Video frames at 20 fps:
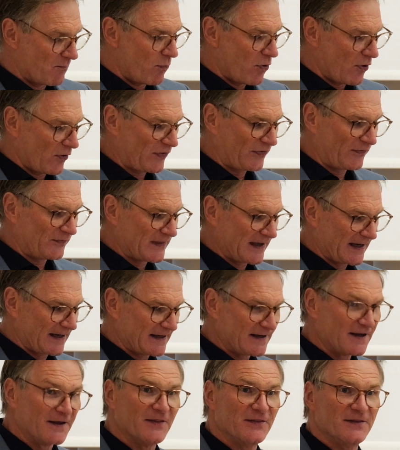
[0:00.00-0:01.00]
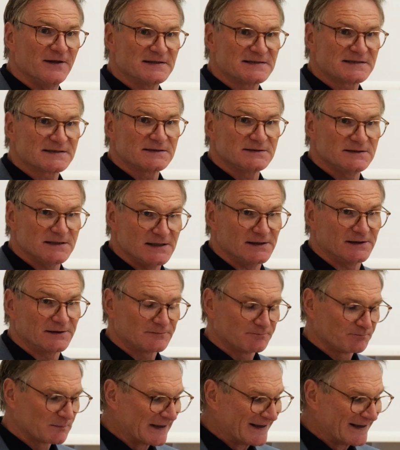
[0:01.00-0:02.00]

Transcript: birthday this year.